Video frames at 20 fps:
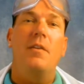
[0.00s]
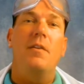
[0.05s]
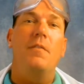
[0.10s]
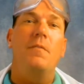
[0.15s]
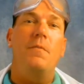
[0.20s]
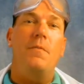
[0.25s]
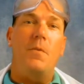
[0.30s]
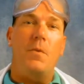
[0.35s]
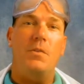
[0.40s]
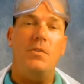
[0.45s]

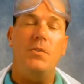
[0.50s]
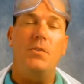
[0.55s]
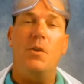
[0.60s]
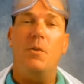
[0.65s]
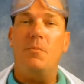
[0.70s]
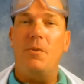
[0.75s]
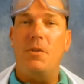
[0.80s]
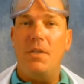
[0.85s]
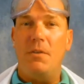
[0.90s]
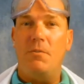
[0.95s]
force
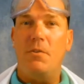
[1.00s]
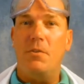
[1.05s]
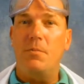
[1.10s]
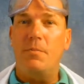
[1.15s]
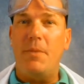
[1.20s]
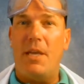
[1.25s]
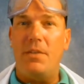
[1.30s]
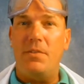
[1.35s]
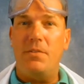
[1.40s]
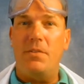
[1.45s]
normal equals
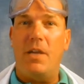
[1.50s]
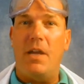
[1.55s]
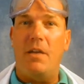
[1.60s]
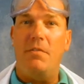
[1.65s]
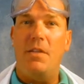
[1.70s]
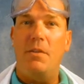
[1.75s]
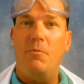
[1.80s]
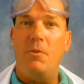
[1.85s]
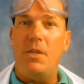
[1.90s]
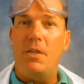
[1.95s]
mass
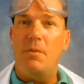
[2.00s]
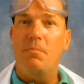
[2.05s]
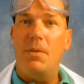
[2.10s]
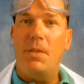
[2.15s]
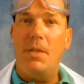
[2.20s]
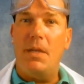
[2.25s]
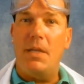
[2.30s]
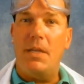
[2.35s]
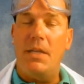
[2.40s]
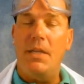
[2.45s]
gravity, we can
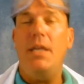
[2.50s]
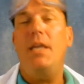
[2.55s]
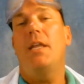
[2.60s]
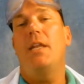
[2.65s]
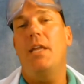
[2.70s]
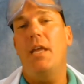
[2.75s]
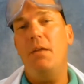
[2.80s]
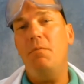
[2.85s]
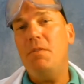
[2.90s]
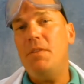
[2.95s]
plug it in.
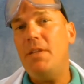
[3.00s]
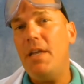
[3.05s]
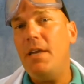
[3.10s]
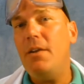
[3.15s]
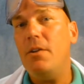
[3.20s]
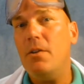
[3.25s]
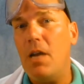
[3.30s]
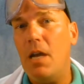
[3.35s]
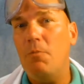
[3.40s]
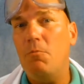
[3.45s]
And
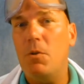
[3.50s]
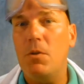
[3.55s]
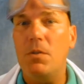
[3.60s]
later on, we'll